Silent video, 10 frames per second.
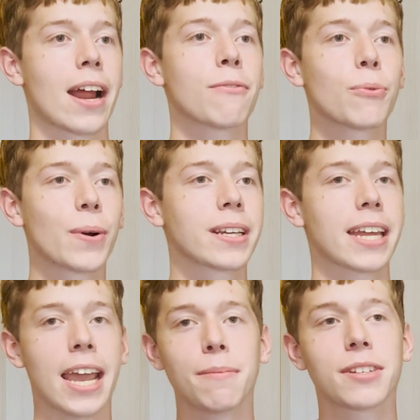Everyone
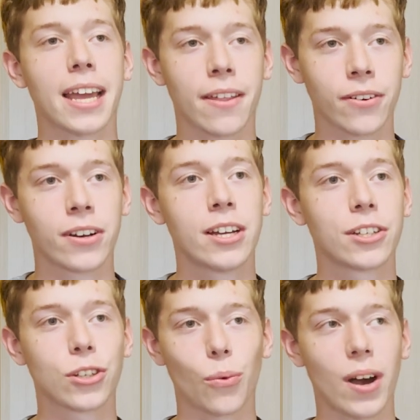came together
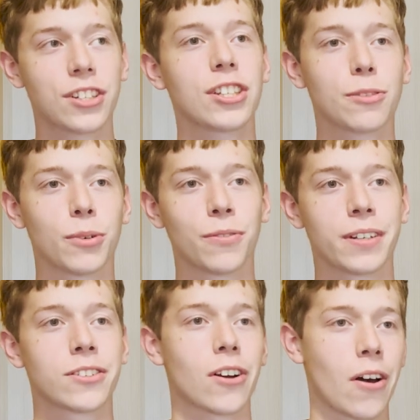to watch these
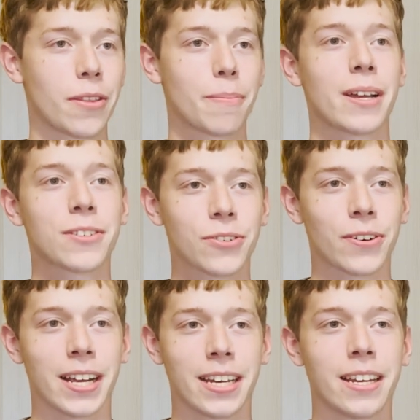movies on the big
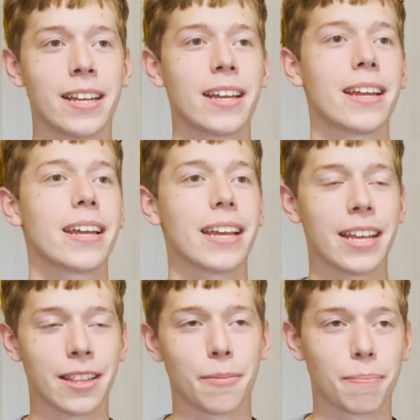screen
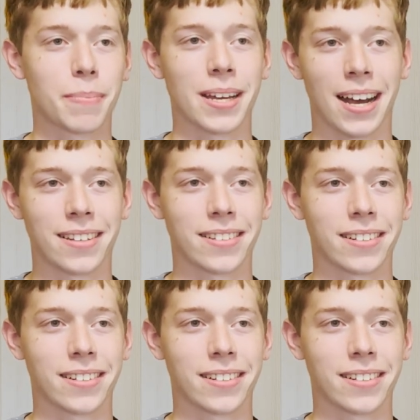in the piazza.